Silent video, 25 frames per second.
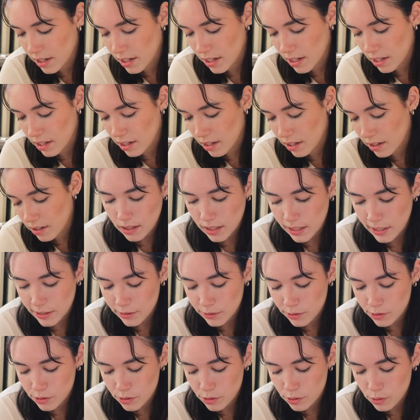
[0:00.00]
a
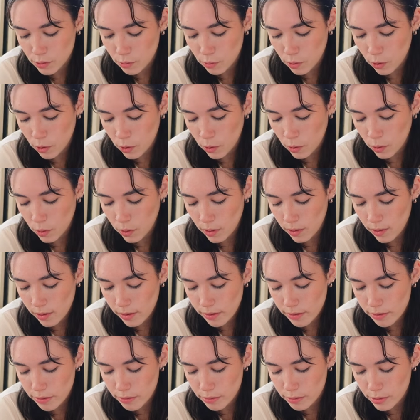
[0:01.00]
little
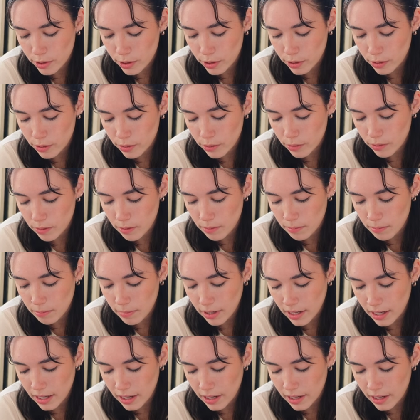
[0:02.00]
scroll through
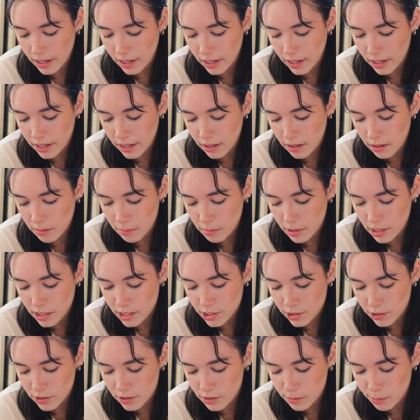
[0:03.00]
my
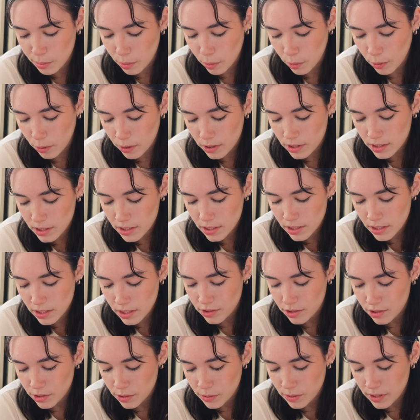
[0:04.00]
Pinterest board
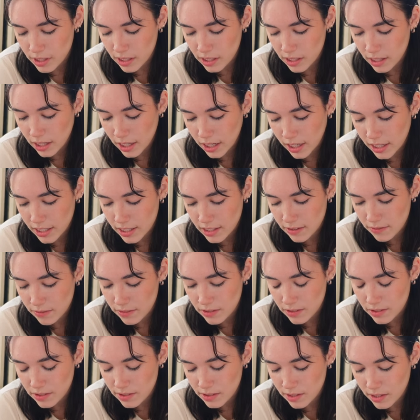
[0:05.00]
so you can kind of
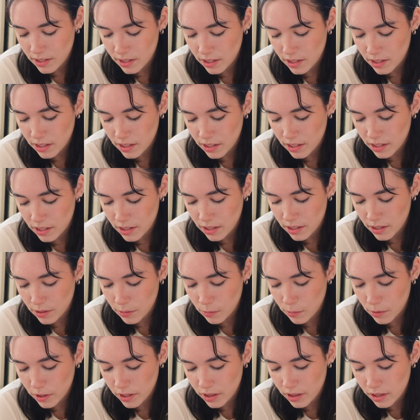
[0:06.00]
see
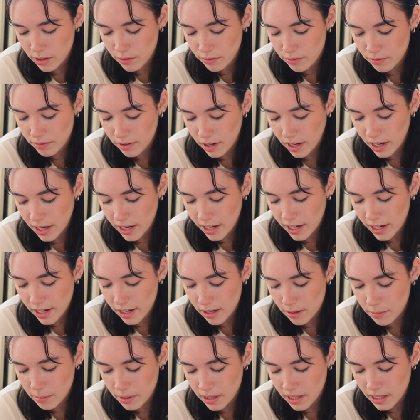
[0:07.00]
what the vibe